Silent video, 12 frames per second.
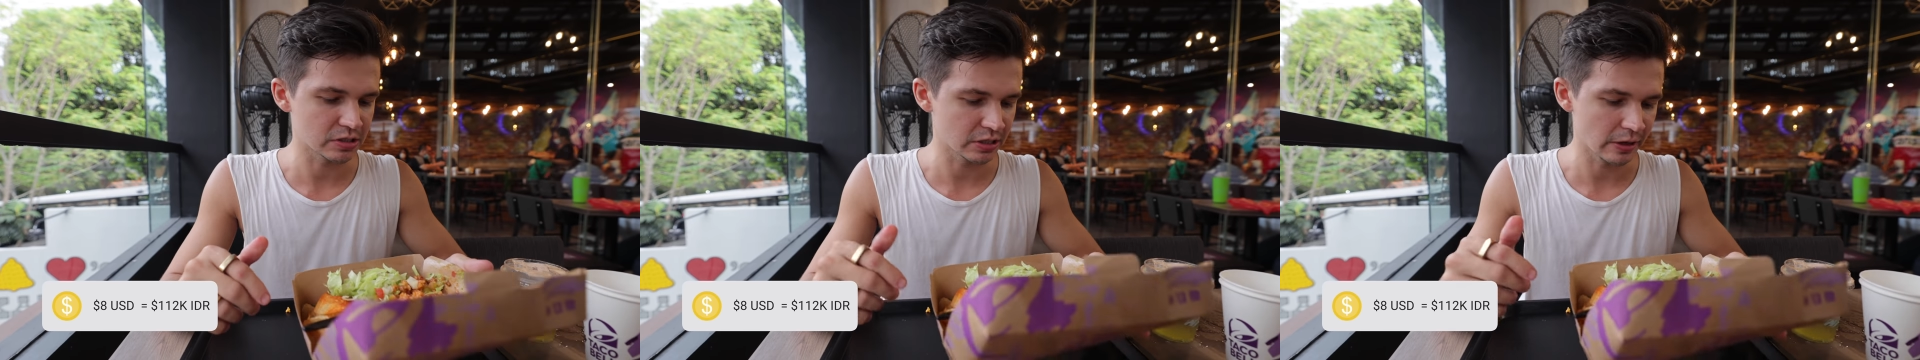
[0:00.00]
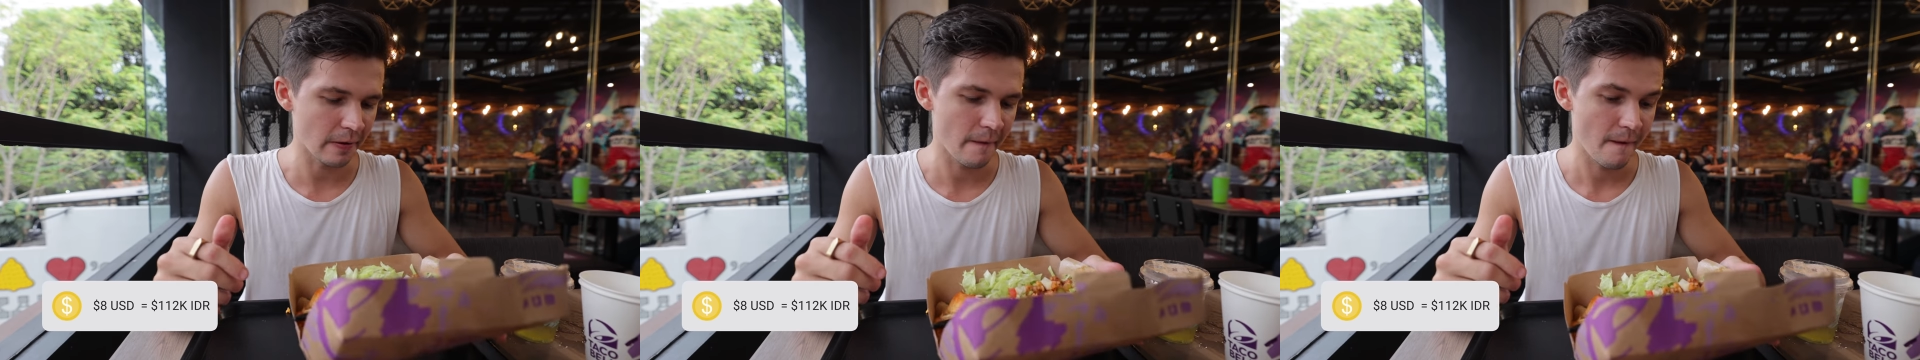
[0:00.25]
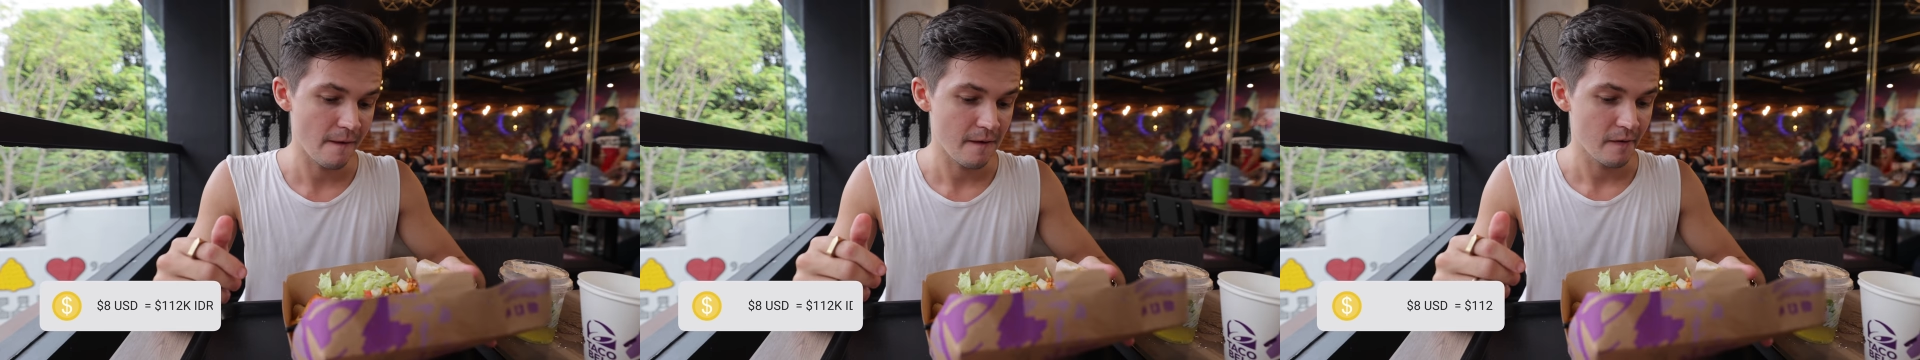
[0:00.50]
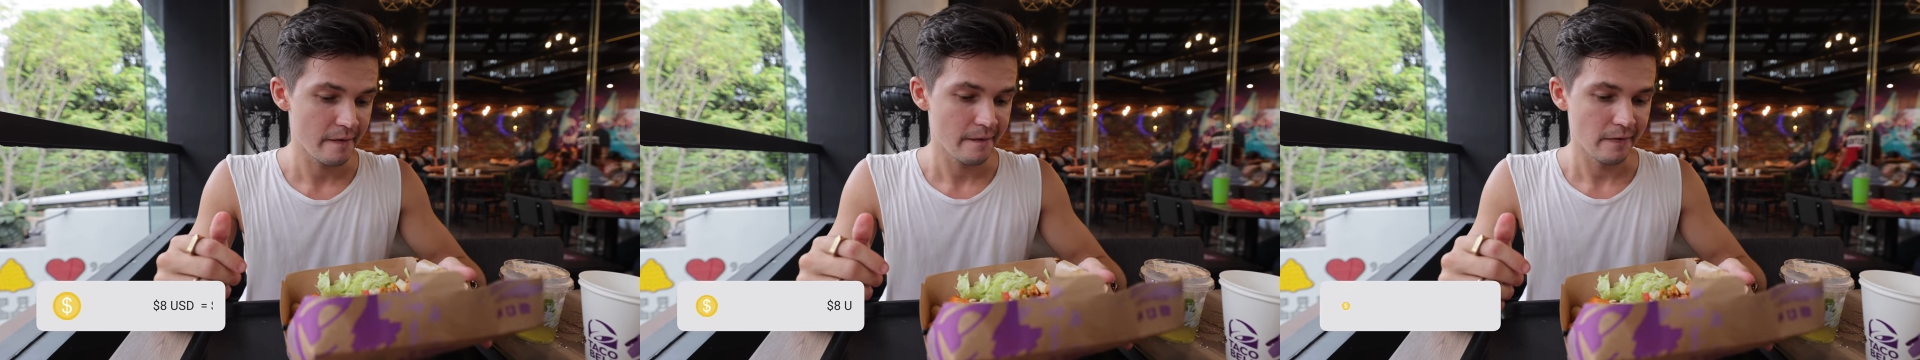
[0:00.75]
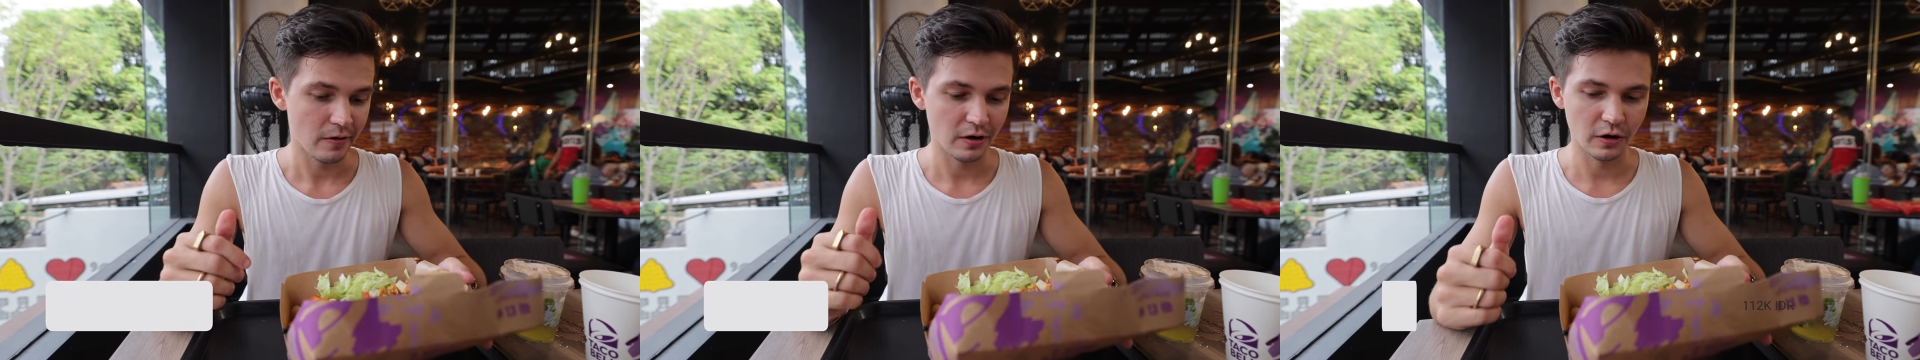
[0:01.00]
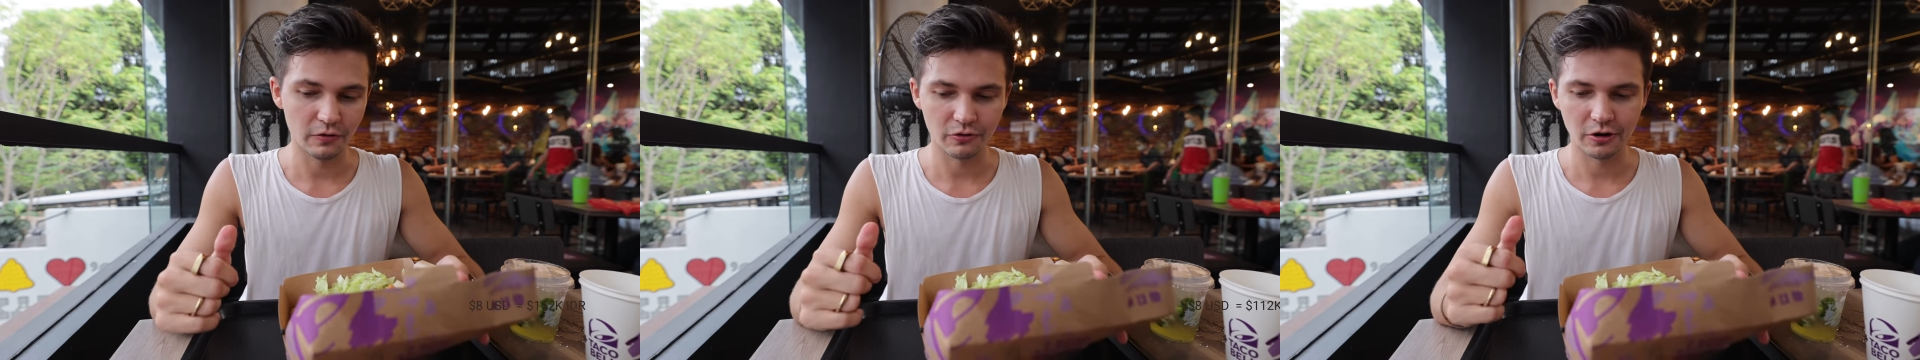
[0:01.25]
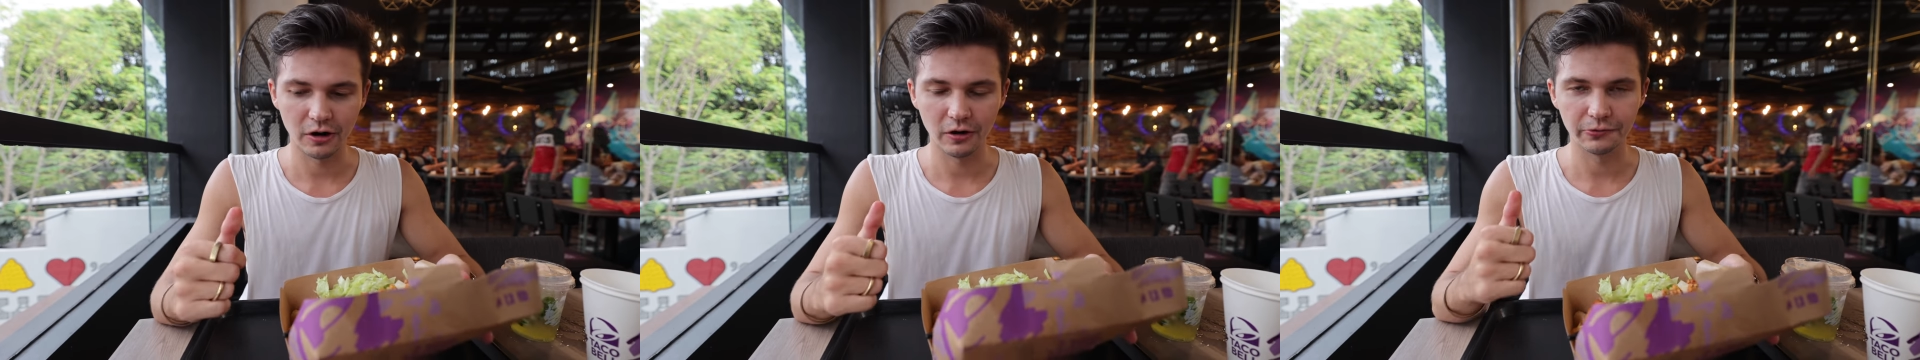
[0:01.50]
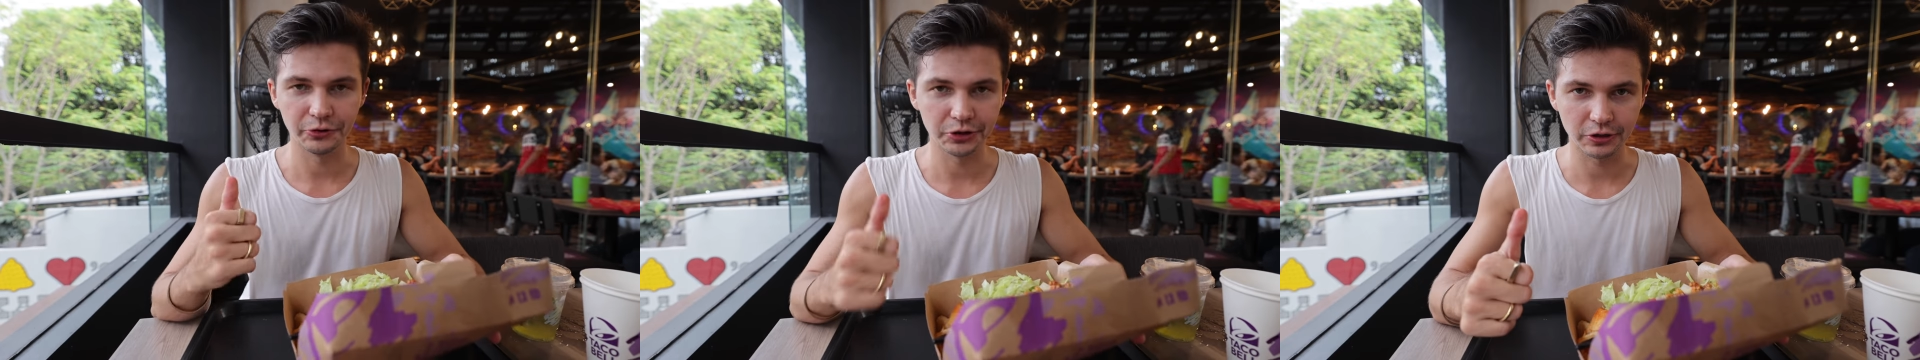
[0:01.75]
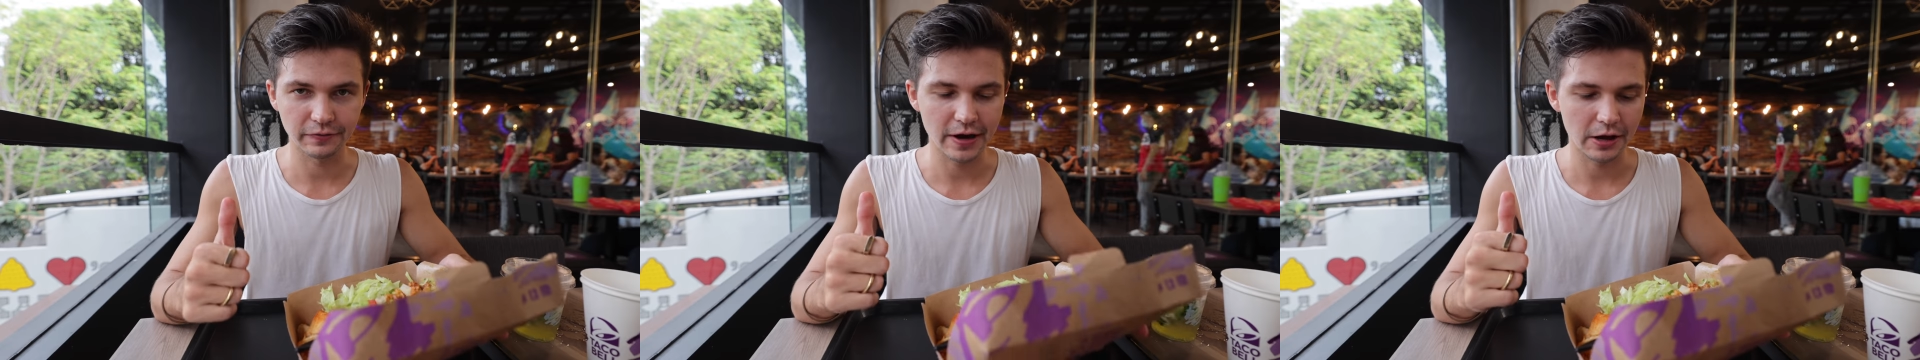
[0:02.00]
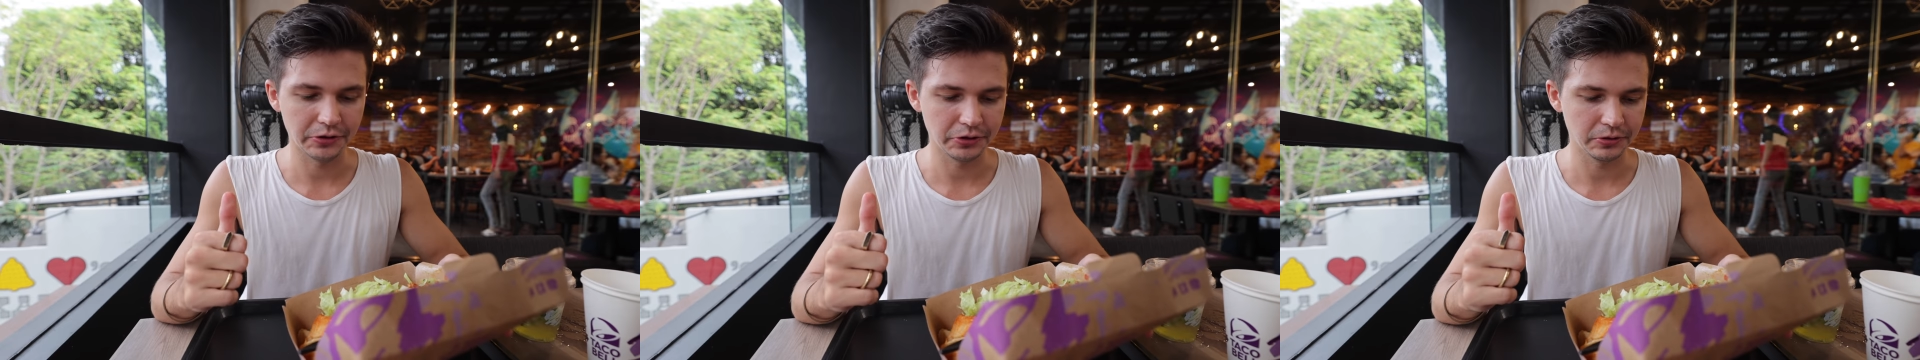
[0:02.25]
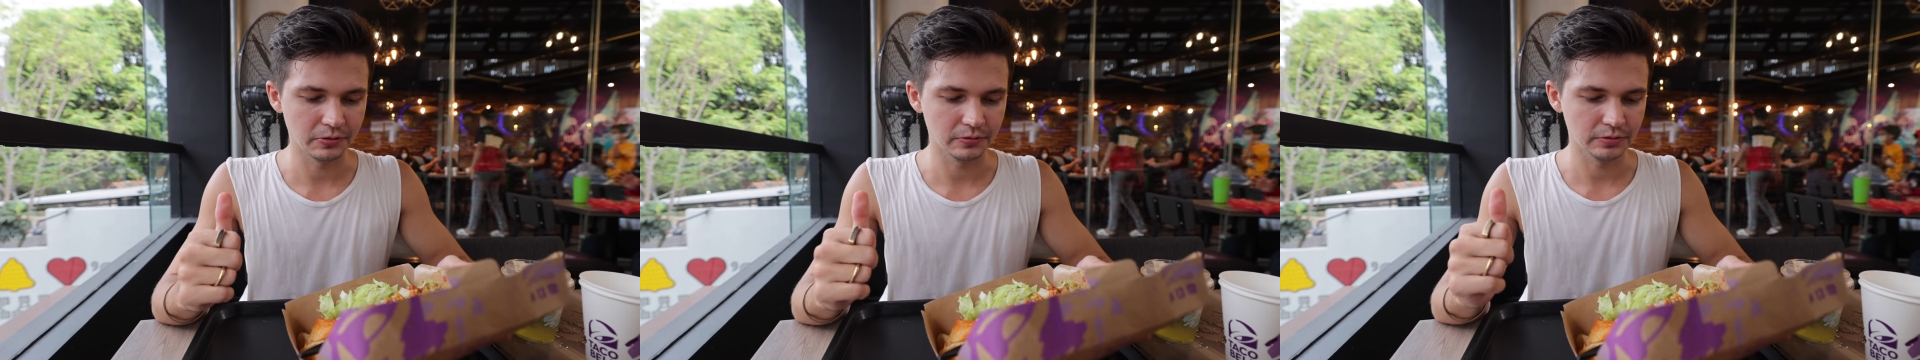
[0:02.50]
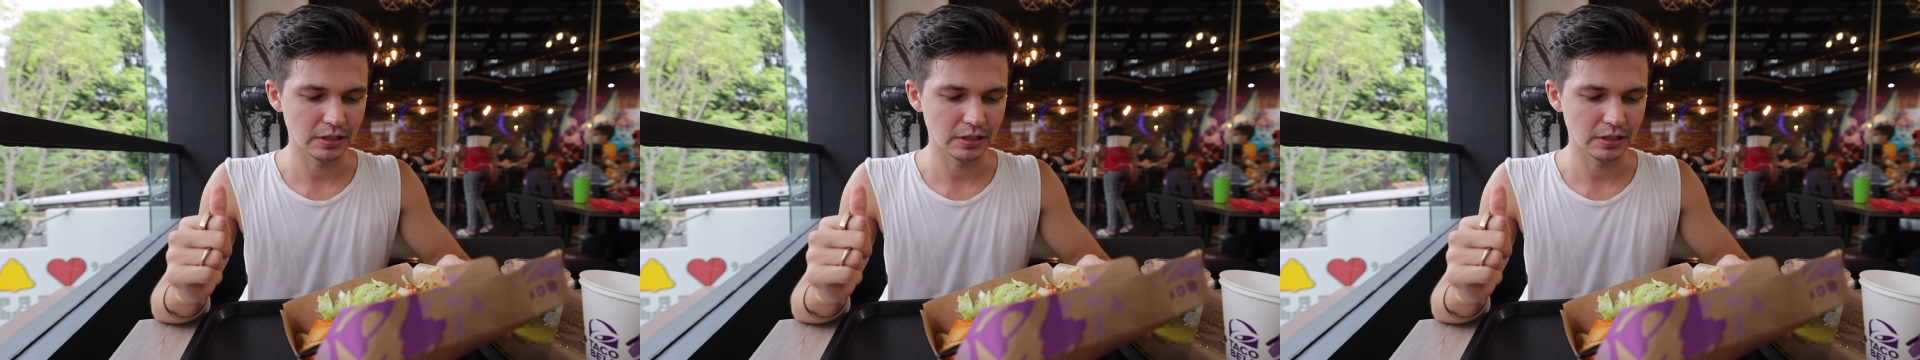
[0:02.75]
So overall, really good value,